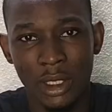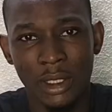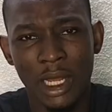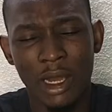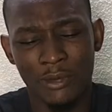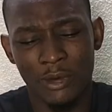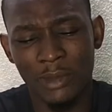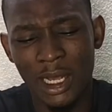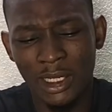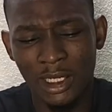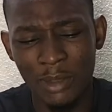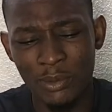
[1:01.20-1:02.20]
Now, from
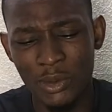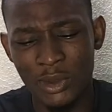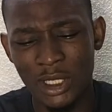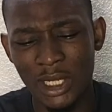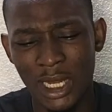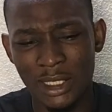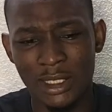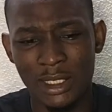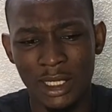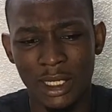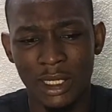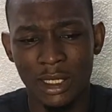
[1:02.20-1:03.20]
that clip, you see that
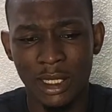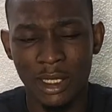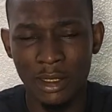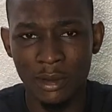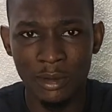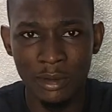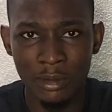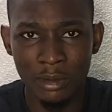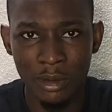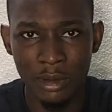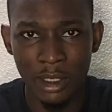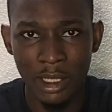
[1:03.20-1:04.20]
the
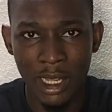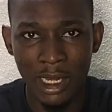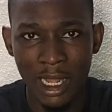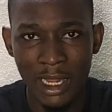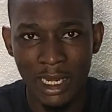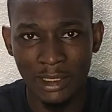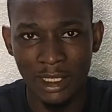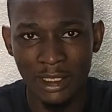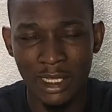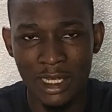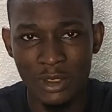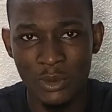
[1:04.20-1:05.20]
airline
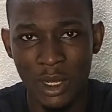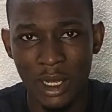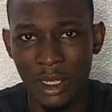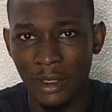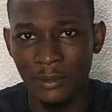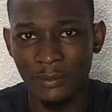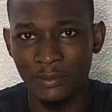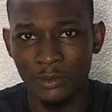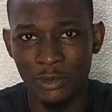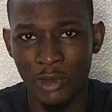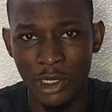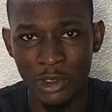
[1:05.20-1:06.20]
attendants were
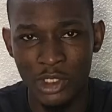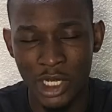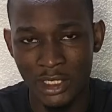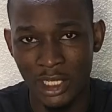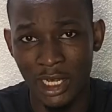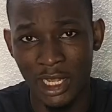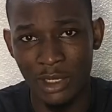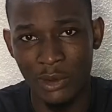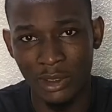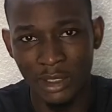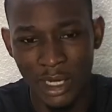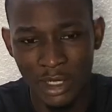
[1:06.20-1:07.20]
Value Jet Airline. They were
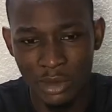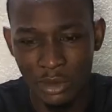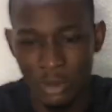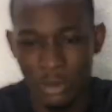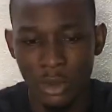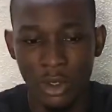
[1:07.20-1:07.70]
trying to,